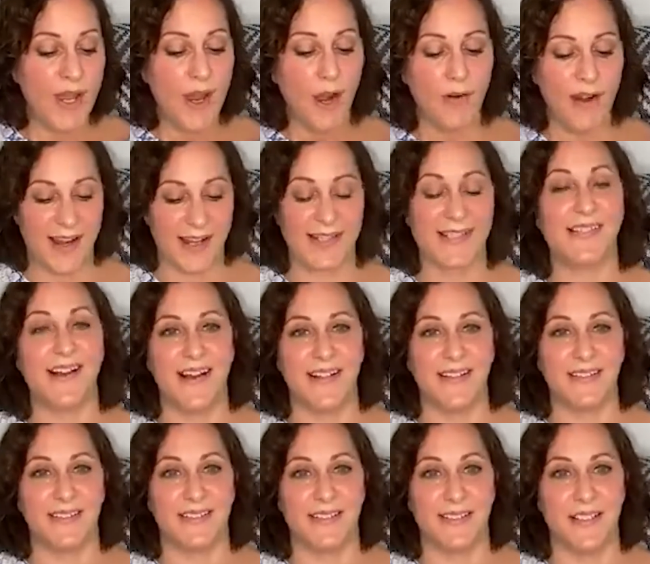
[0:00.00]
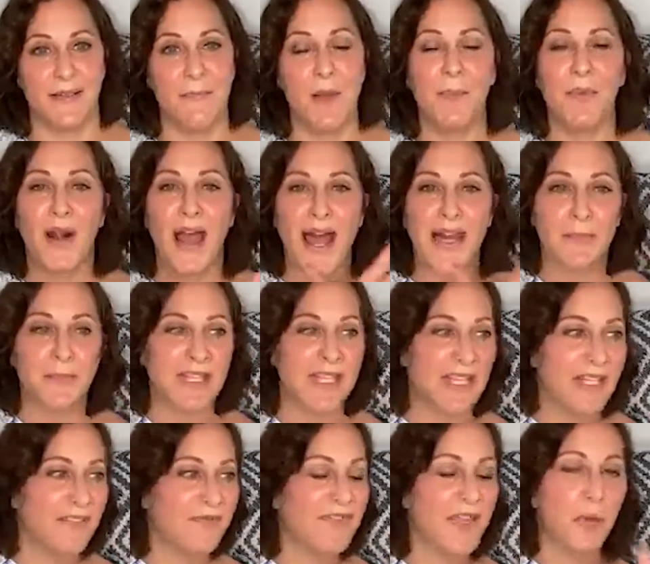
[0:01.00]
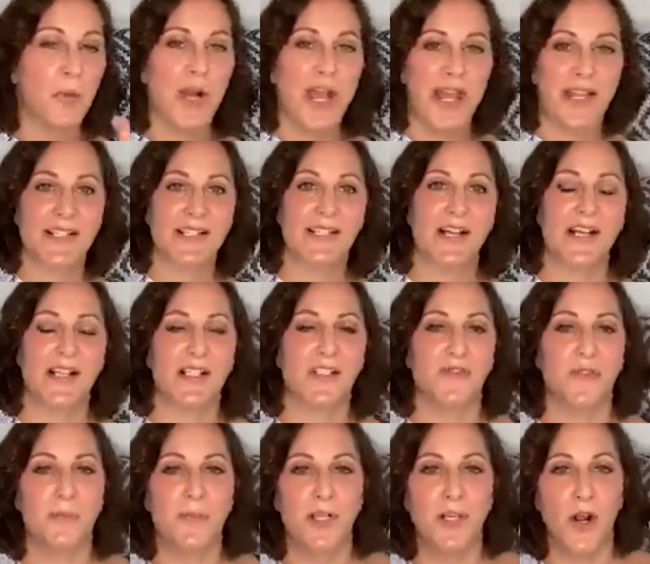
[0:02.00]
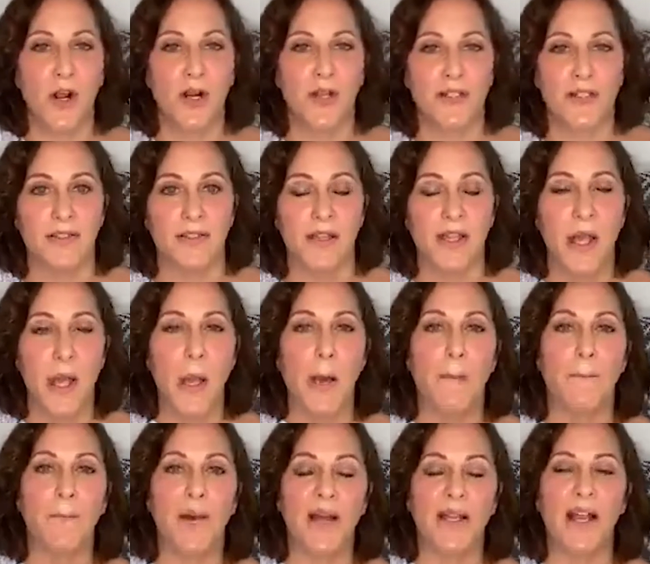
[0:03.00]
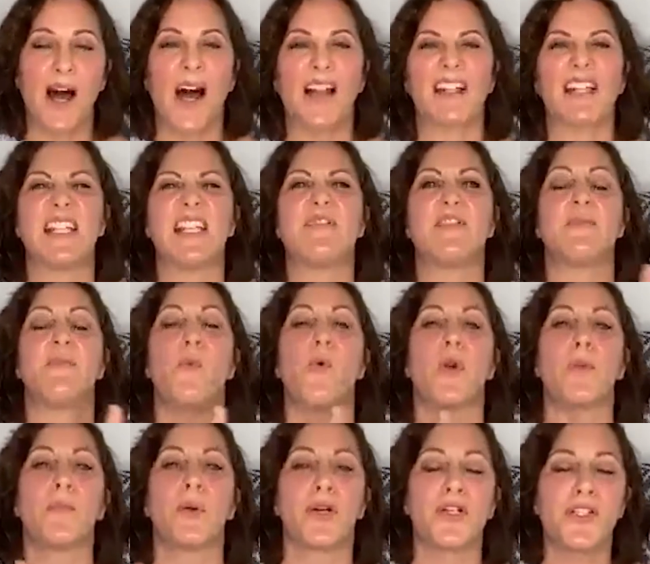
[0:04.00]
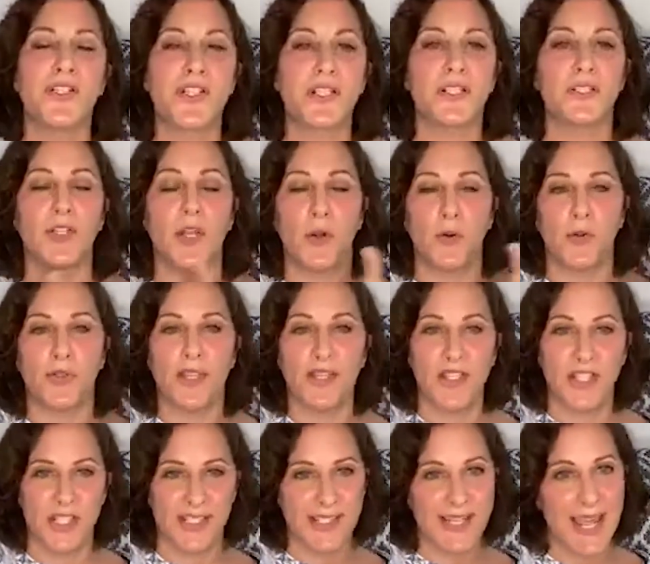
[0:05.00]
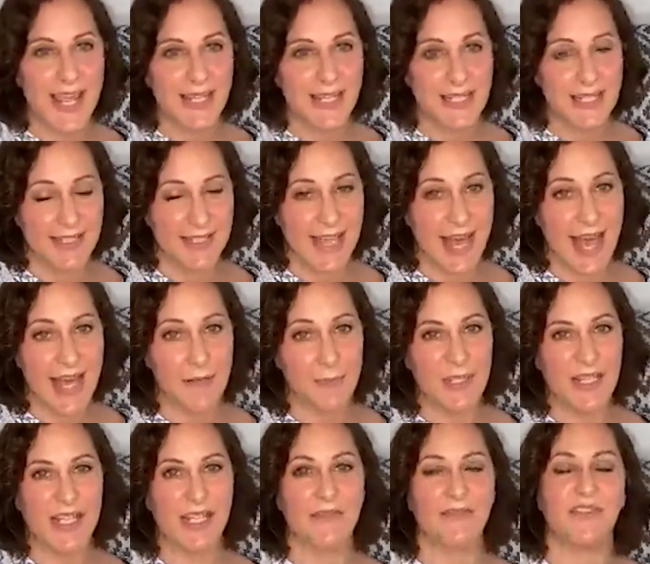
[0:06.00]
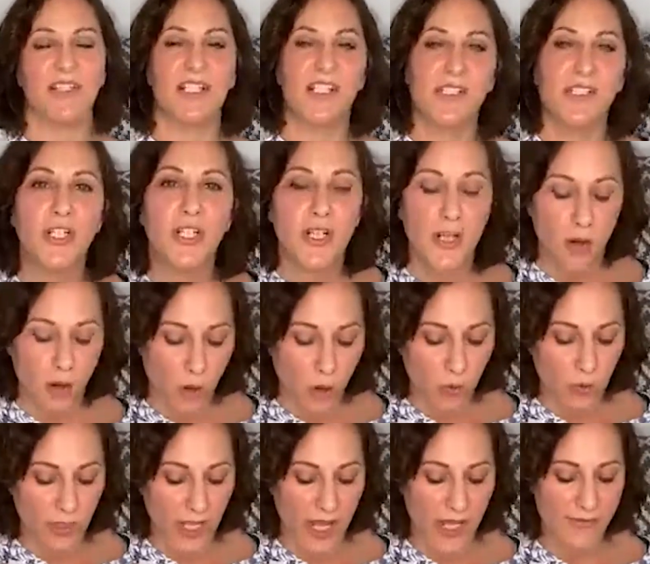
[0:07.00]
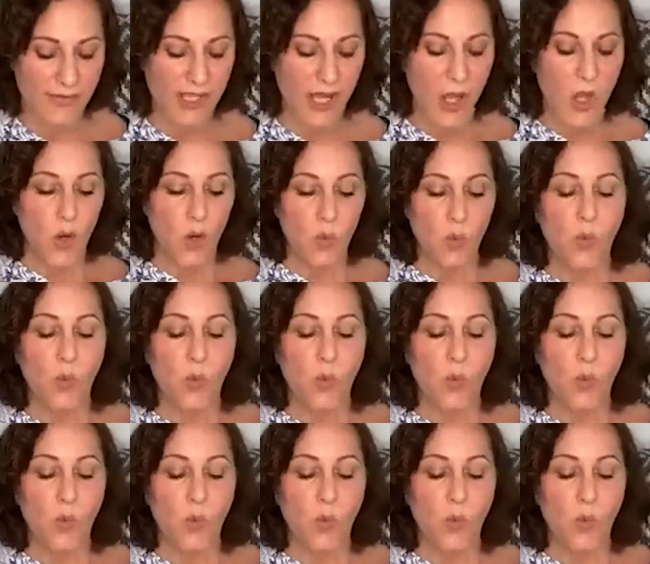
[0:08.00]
We are exiles. Remember Adam and Eve? They were exiles from the garden. But on an even more personal note than just taking it to Adam and Eve, let's look at our own lives.